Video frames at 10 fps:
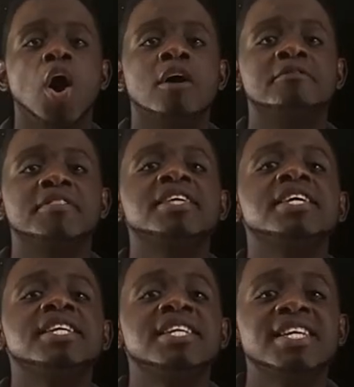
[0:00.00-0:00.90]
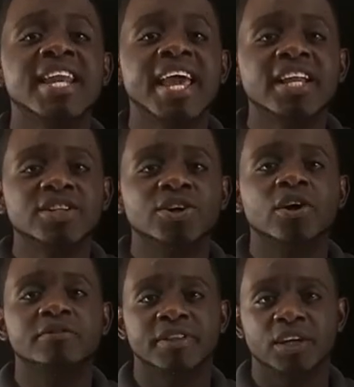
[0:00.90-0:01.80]
of the nature
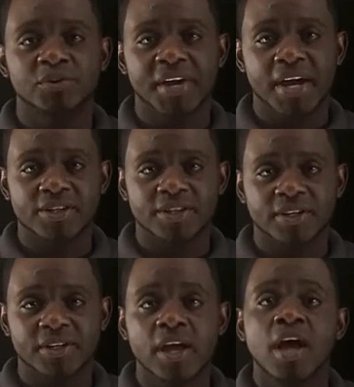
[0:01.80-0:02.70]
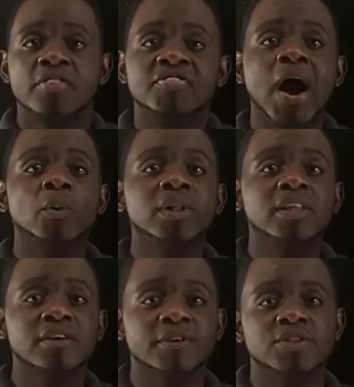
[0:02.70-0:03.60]
of the reaction. That will
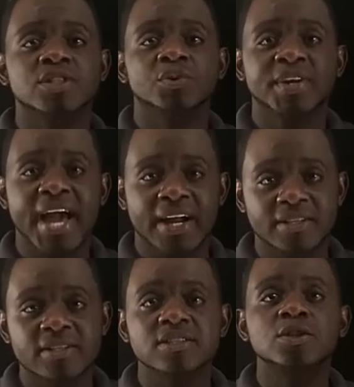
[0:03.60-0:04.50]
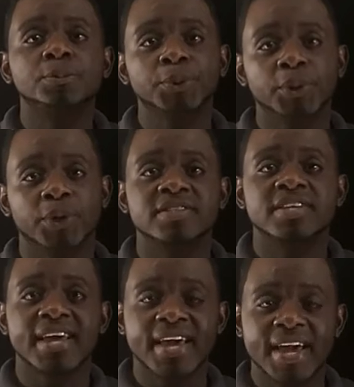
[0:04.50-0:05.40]
give us the reactants, the
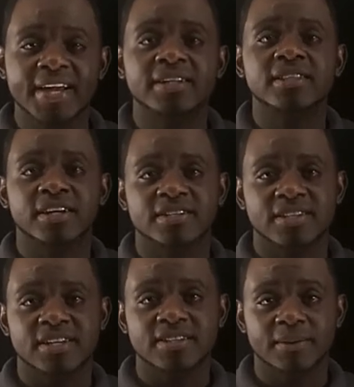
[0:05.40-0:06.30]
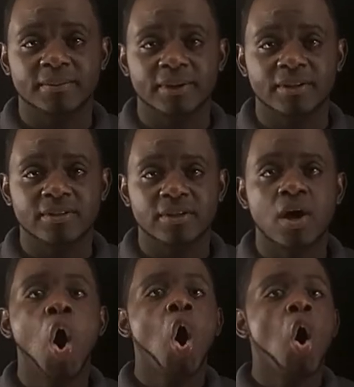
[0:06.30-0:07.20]
products, and their state symbols.
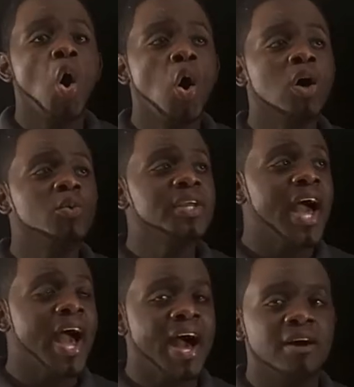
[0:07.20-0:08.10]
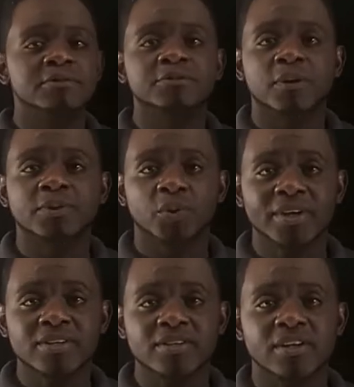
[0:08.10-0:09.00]
All we have from the
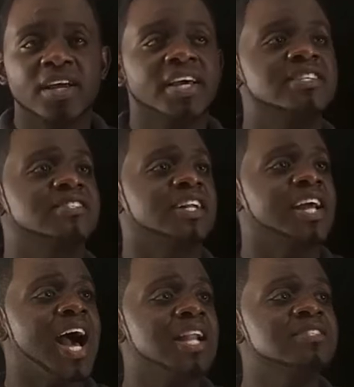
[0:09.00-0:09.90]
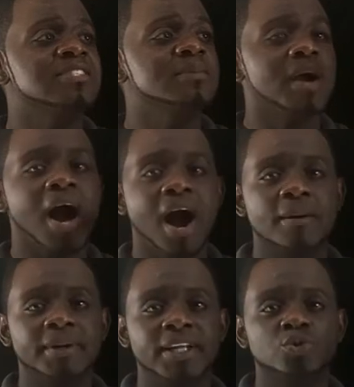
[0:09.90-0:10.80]
question is that calcium
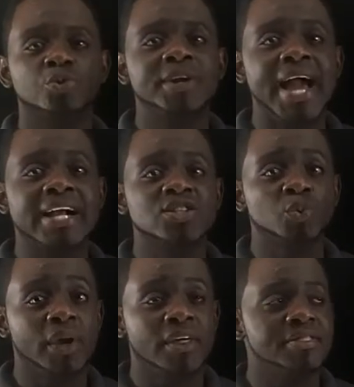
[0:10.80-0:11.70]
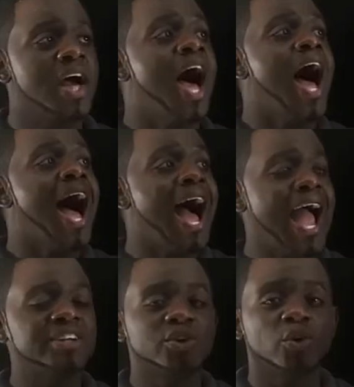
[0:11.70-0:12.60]
carbonate reacts with
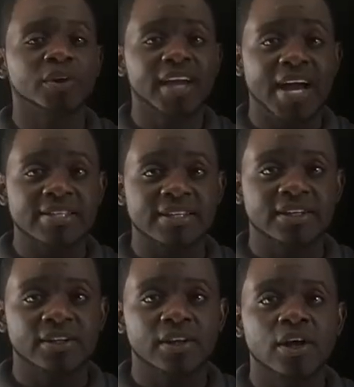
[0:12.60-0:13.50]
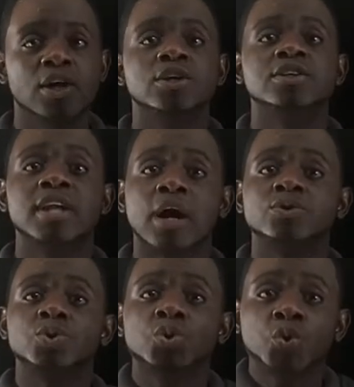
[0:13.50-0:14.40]
hydrochloric acid. Now
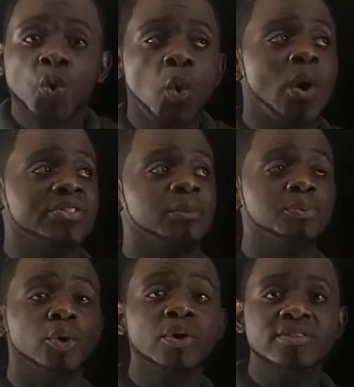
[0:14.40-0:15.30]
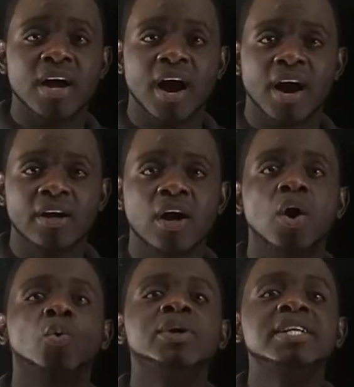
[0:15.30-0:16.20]
to know what the products are,
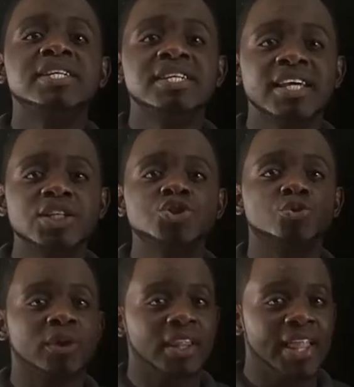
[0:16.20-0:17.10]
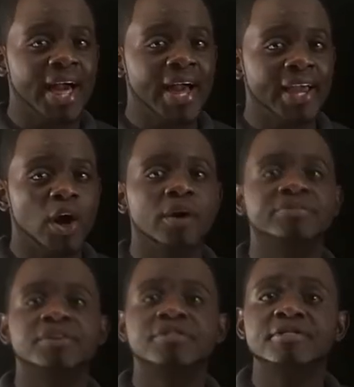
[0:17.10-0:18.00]
we need to rely
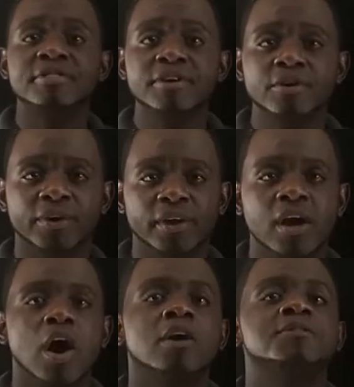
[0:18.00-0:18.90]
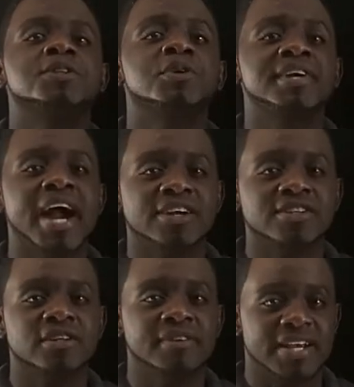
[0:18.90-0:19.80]
on the theory of the
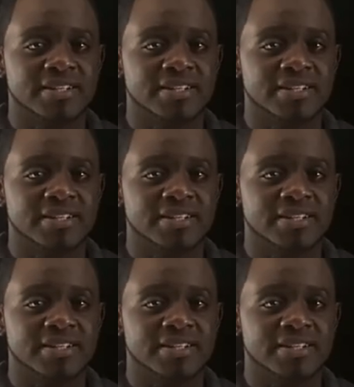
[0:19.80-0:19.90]
reaction of